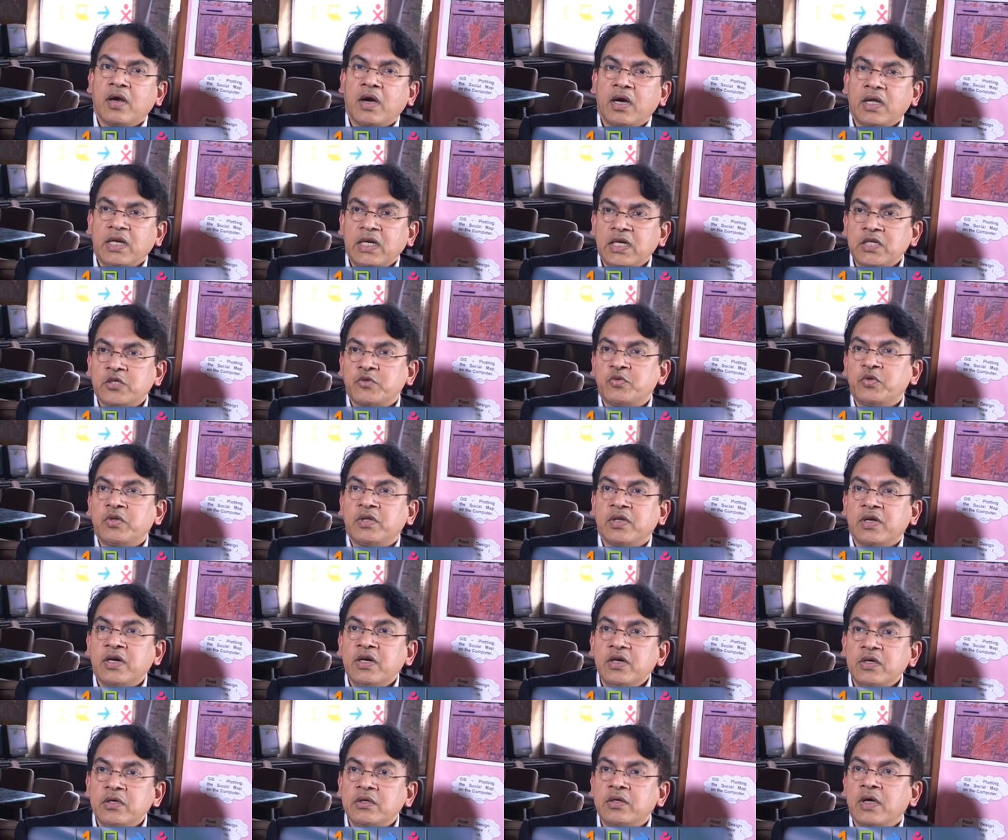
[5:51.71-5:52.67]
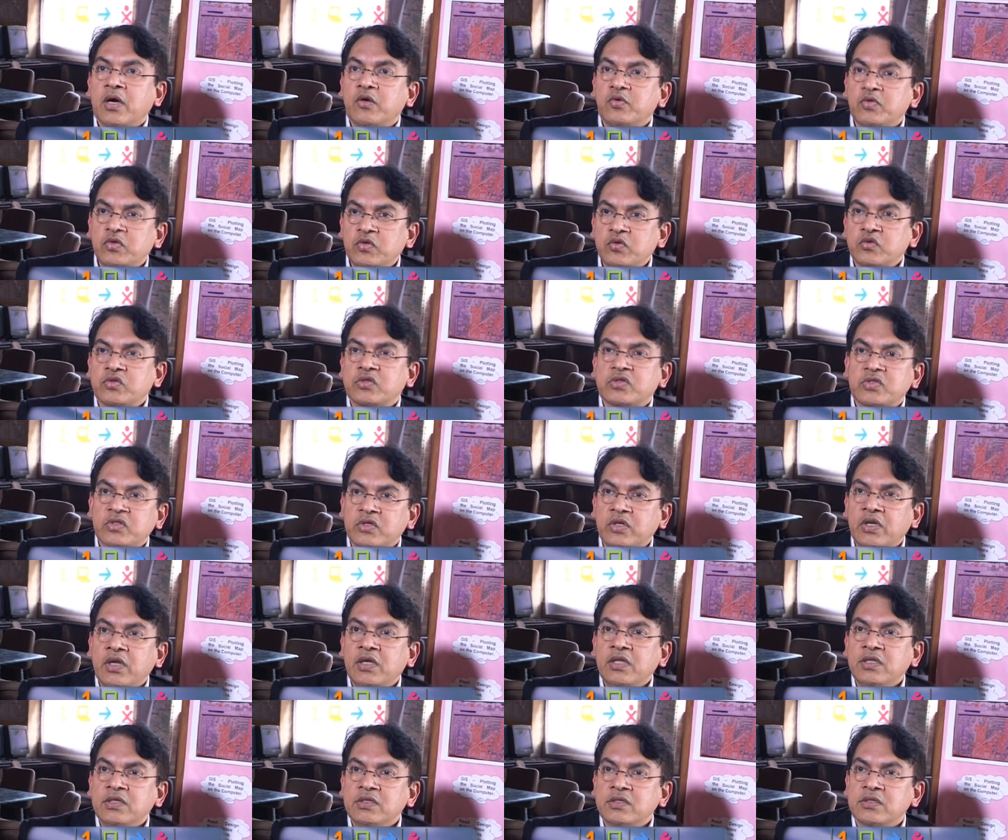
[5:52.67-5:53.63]
Unless we learn how to use
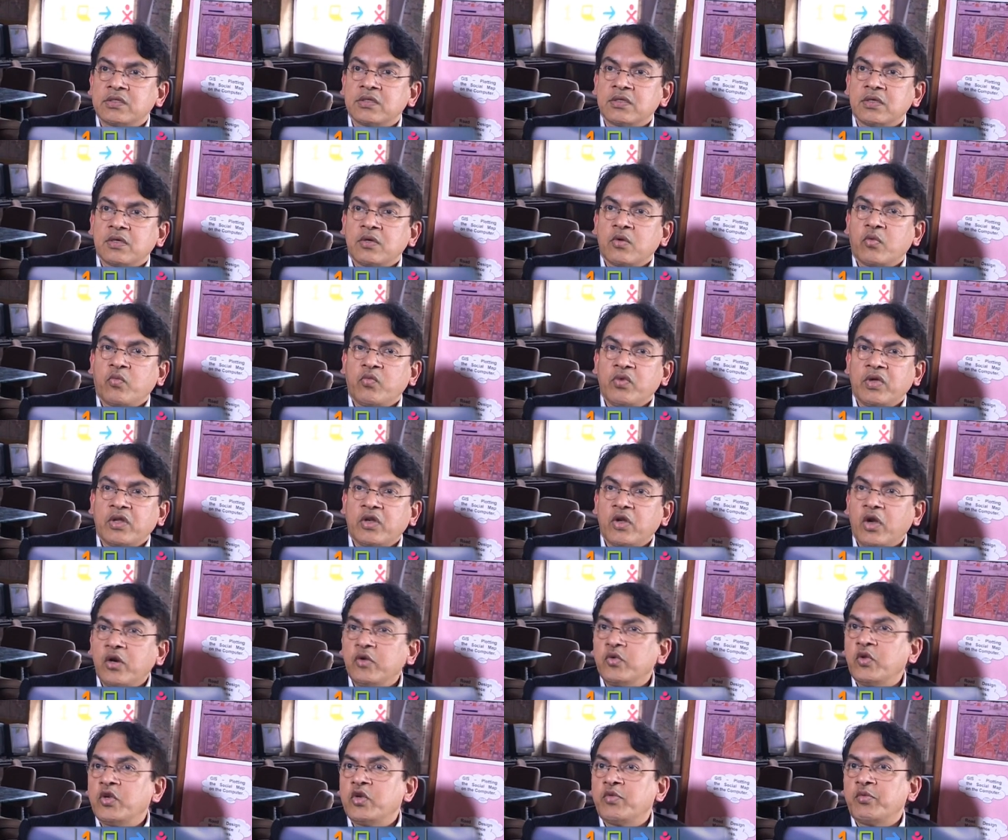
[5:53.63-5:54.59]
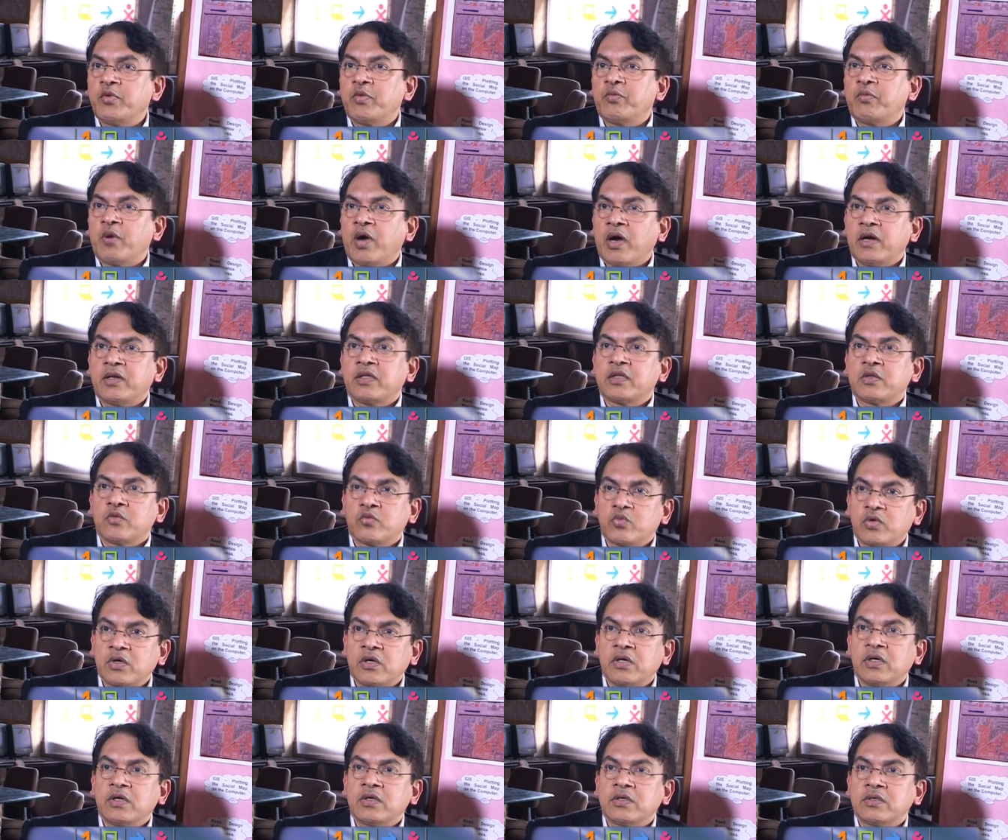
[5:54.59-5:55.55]
screens, we are not going to be part of the
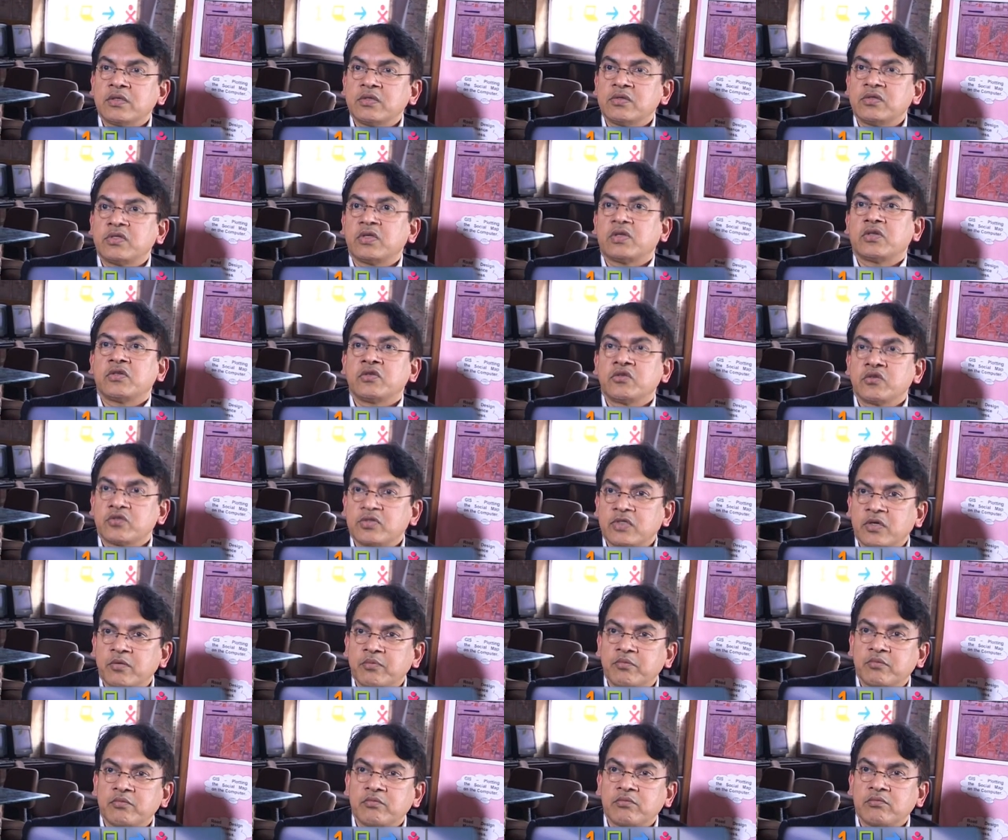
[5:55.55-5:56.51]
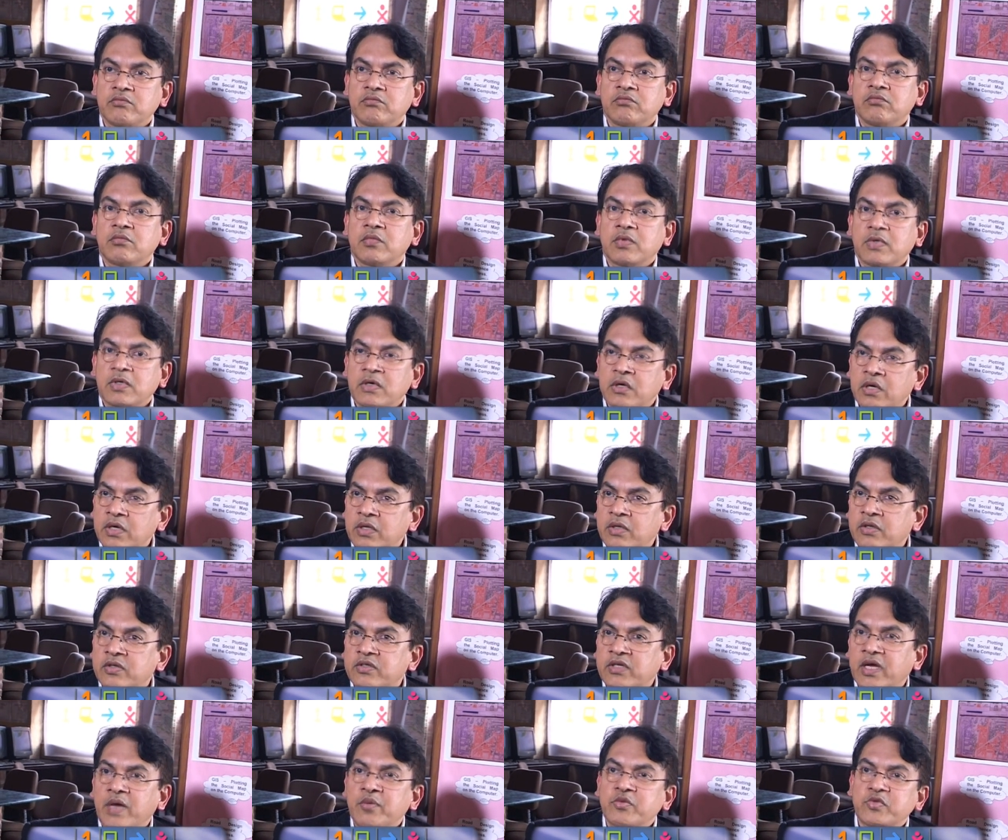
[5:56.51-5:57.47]
world citizenship in
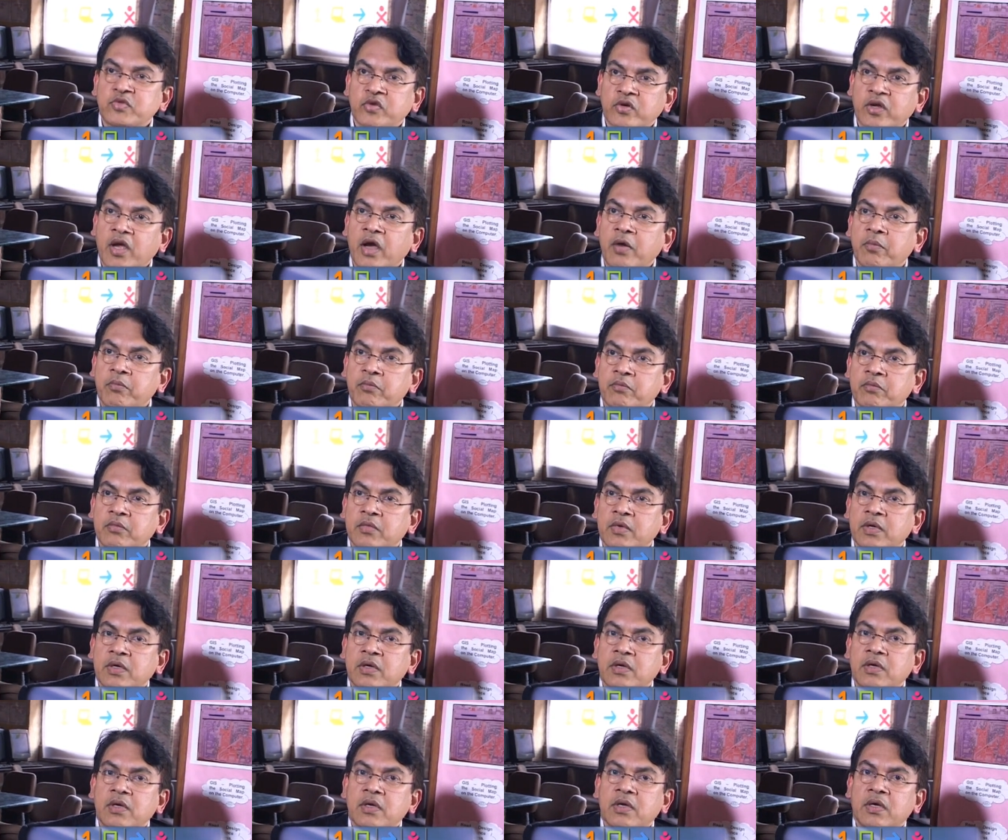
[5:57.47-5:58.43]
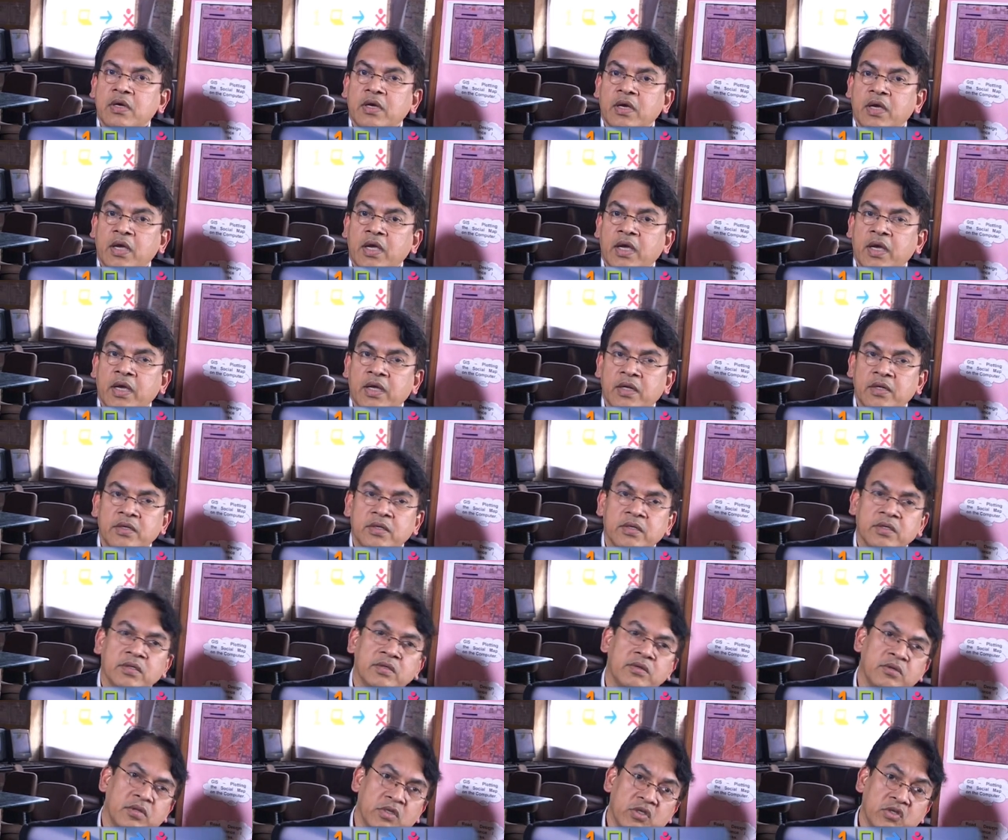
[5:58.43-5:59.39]
the times to come. And
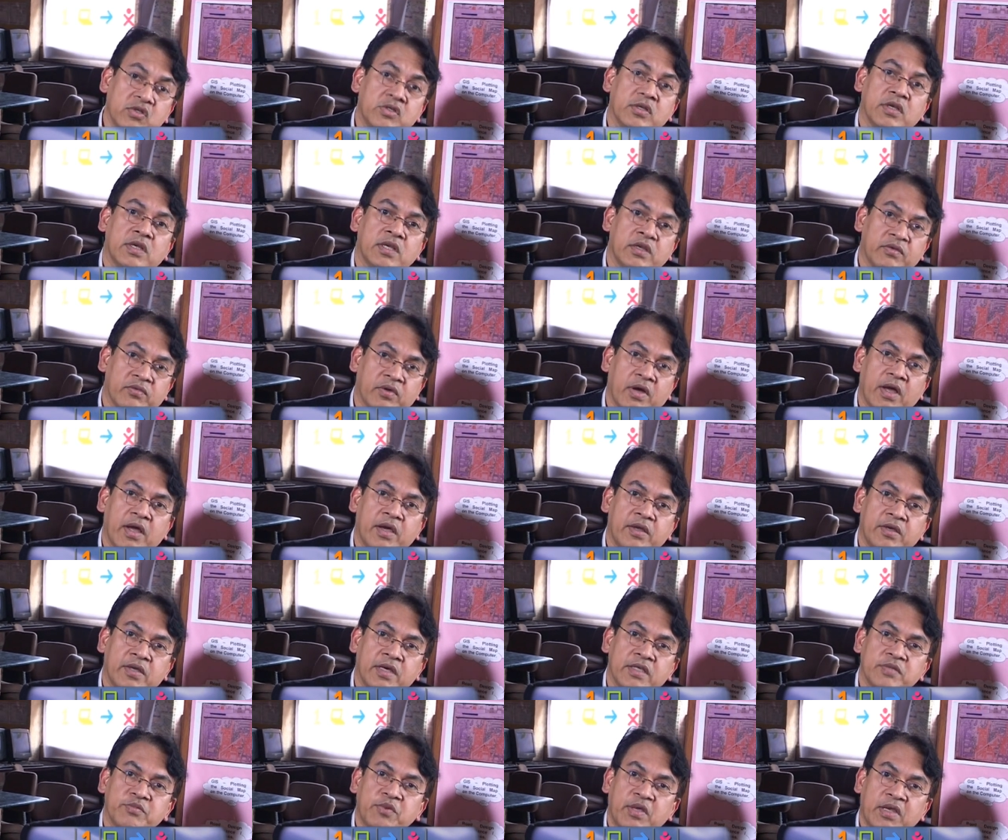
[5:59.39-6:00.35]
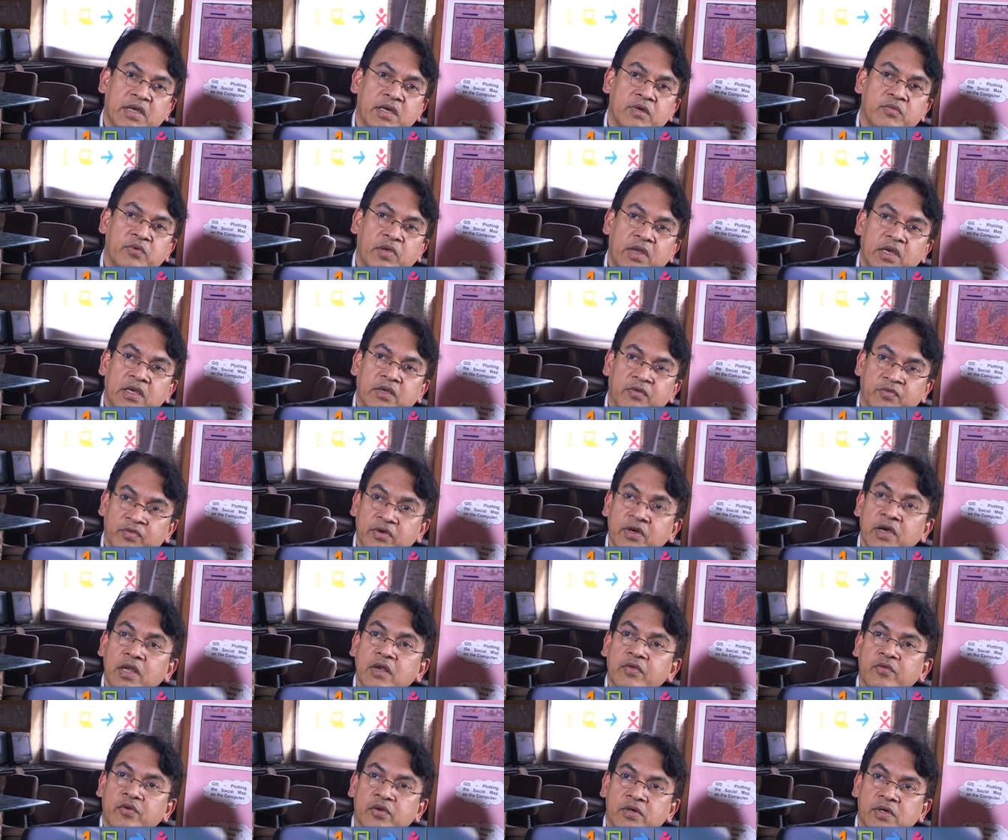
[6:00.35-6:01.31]
digital divide has made it very
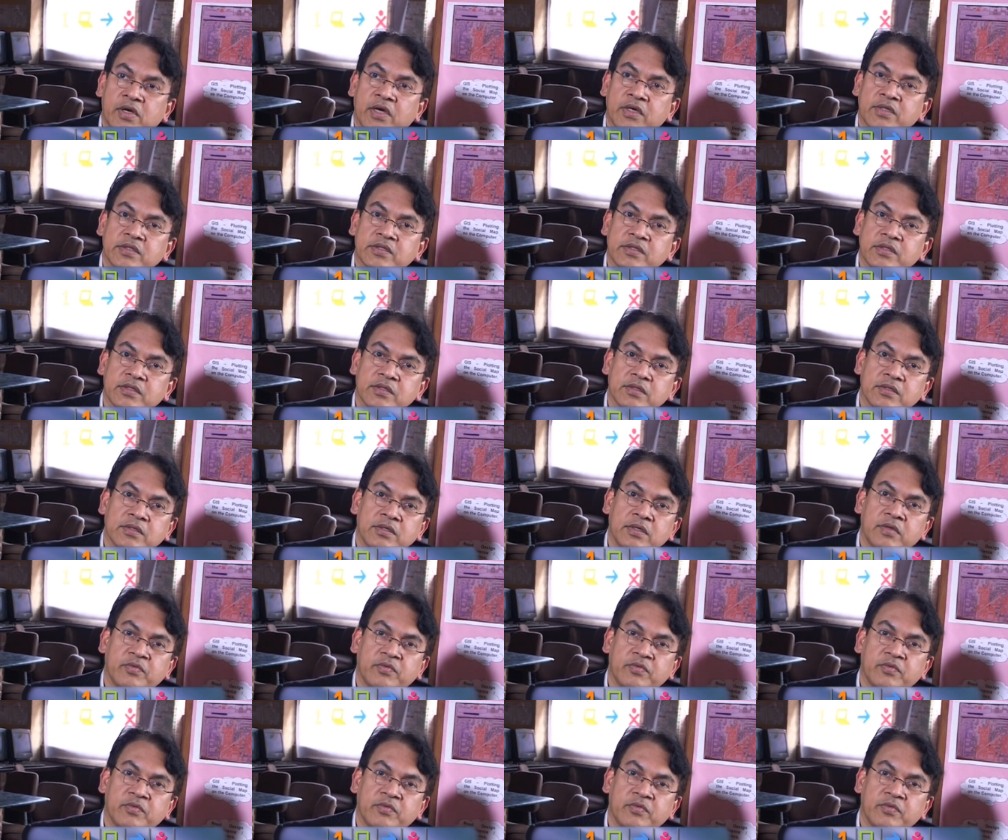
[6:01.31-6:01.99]
difficult for us.